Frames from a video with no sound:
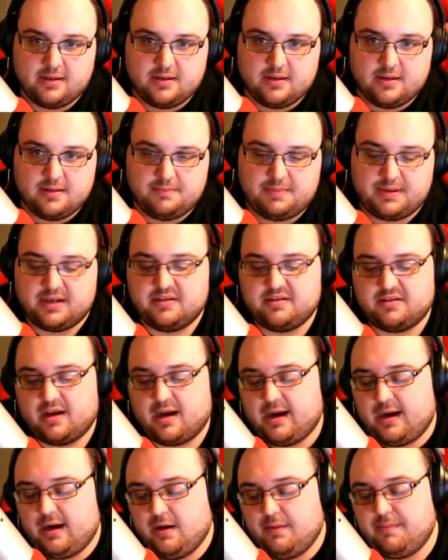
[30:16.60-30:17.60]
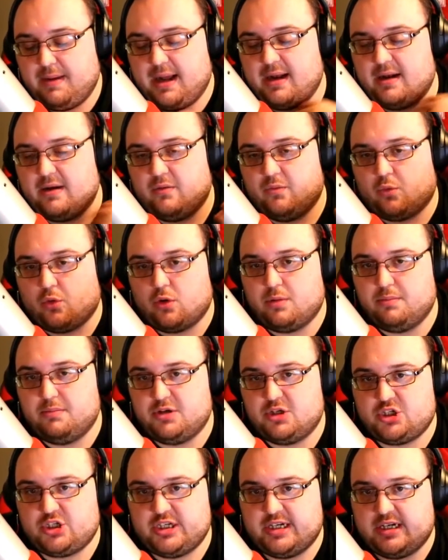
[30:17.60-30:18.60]
because Iron Man and War
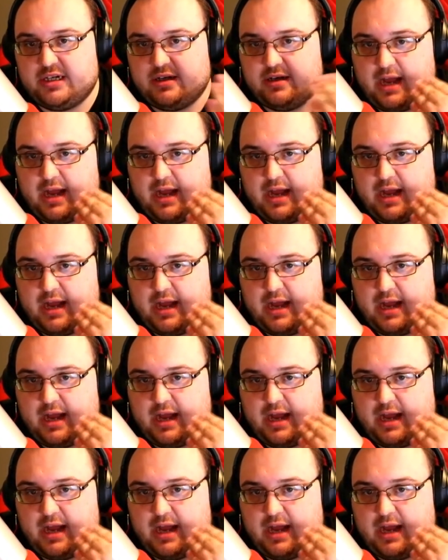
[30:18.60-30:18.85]
Machine